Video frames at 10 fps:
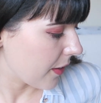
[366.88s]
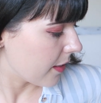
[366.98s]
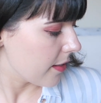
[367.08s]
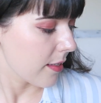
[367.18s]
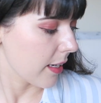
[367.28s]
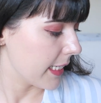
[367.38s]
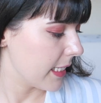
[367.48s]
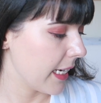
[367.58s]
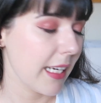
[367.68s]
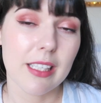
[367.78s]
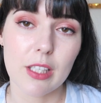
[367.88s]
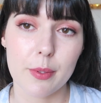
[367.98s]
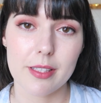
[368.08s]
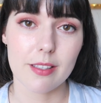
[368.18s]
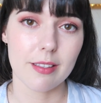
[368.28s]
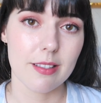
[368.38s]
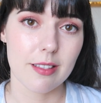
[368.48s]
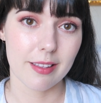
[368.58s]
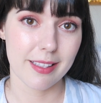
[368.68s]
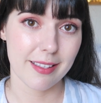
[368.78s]
it is $19
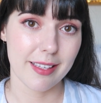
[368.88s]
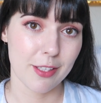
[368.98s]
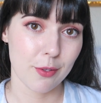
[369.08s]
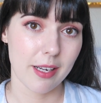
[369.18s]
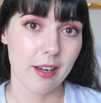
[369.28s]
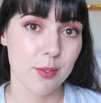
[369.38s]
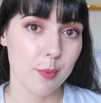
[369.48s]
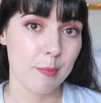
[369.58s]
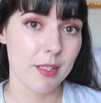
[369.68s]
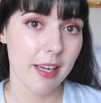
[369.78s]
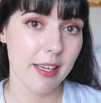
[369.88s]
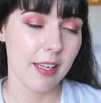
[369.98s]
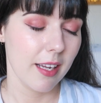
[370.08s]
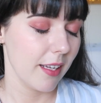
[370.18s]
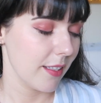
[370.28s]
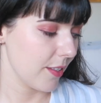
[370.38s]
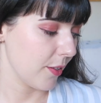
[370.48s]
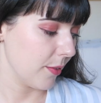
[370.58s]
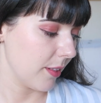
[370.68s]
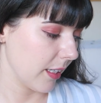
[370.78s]
US on the Etude House website,
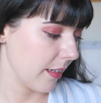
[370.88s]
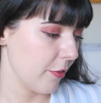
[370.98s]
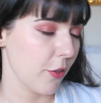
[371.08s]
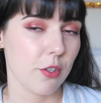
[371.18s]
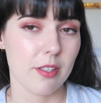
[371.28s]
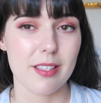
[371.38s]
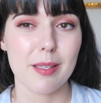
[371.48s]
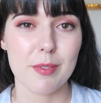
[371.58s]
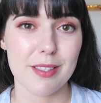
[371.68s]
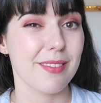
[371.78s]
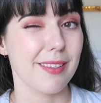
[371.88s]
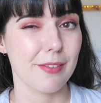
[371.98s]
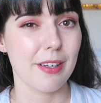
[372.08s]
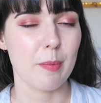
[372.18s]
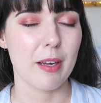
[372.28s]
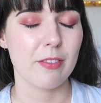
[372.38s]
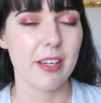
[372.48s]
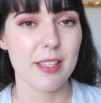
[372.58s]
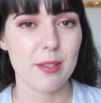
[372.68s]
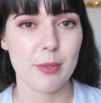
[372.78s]
so the conversion seems around about
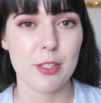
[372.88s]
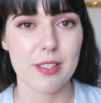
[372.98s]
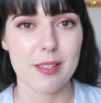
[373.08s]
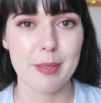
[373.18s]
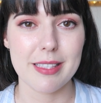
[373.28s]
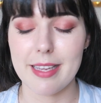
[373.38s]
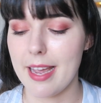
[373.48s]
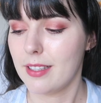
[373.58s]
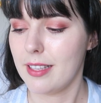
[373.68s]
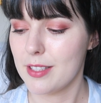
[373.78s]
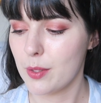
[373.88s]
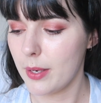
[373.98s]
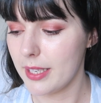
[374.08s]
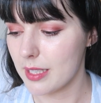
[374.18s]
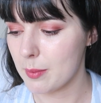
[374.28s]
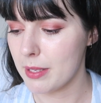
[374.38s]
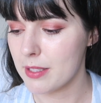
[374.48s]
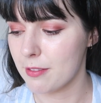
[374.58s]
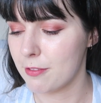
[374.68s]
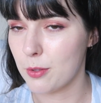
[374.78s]
right, which is a bit sad. That's quite
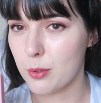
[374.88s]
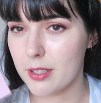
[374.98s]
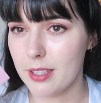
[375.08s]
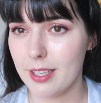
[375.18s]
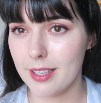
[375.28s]
expensive for